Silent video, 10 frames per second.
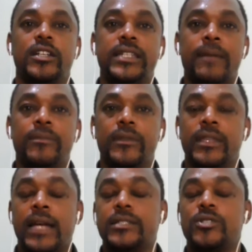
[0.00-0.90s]
to
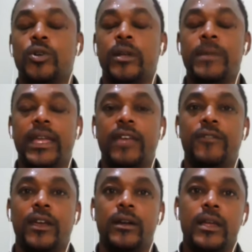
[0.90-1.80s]
condemn that sort of
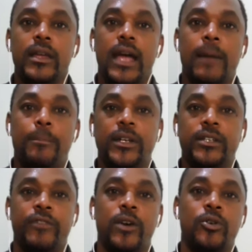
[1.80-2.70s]
behavior and put
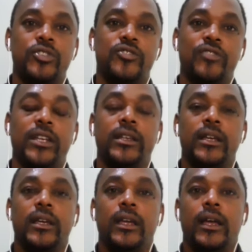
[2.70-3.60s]
the record straight.
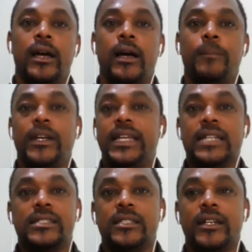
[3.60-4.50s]
Uh, but he
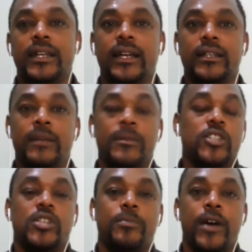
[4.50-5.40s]
hasn't done that. And I'm
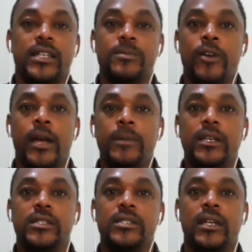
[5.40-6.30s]
not surprised, Mariah,
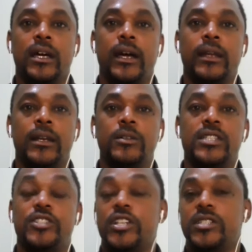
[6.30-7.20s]
because uh, and I'm not
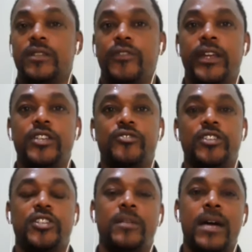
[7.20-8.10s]
suggesting for any
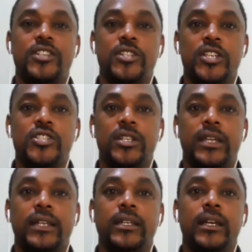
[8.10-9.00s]
stretch of the
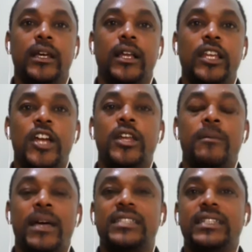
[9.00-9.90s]
imagination that
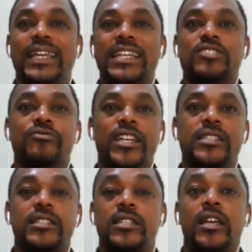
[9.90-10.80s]
Lionel Messi is
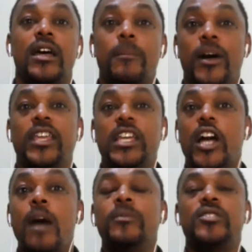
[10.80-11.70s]
racist, but he
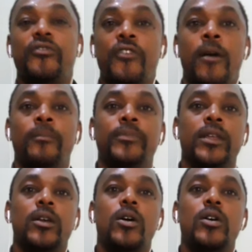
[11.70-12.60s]
comes from